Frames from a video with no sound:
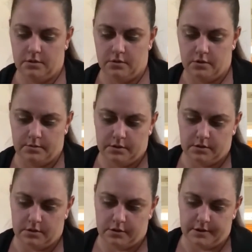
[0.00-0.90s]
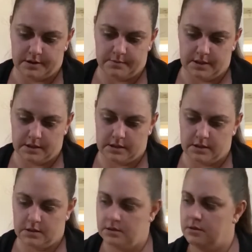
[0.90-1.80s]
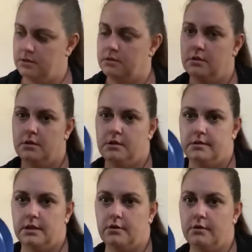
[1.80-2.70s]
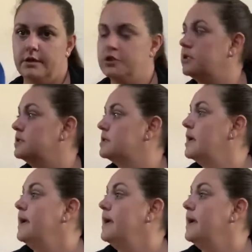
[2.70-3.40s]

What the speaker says: adorable little Christmas decorations.